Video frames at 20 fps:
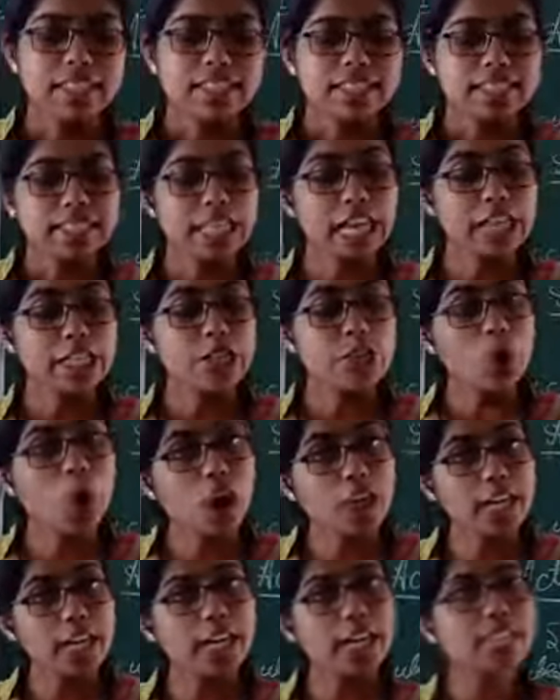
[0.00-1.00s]
that
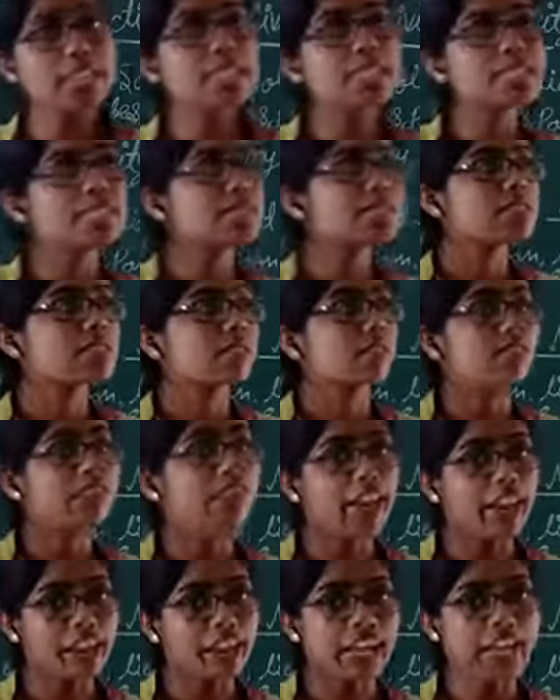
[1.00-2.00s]
occurs
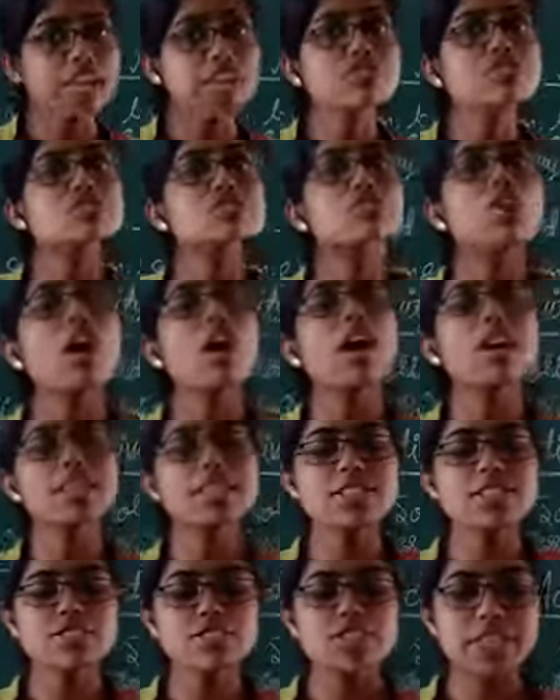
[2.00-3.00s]
when a
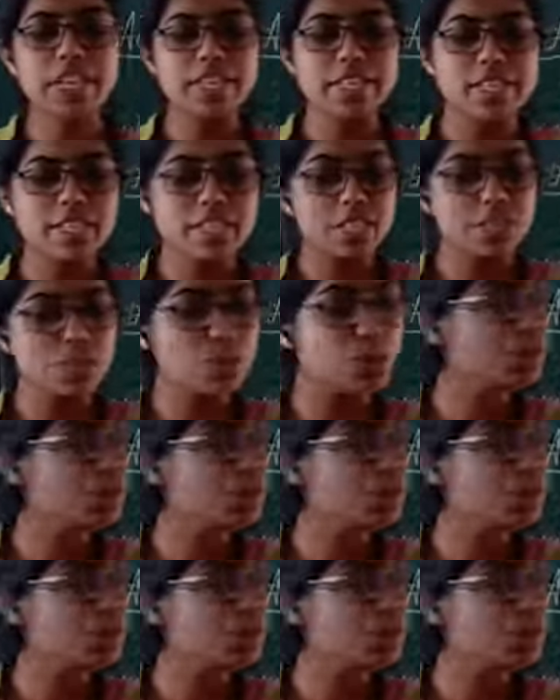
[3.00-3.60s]
solid changes into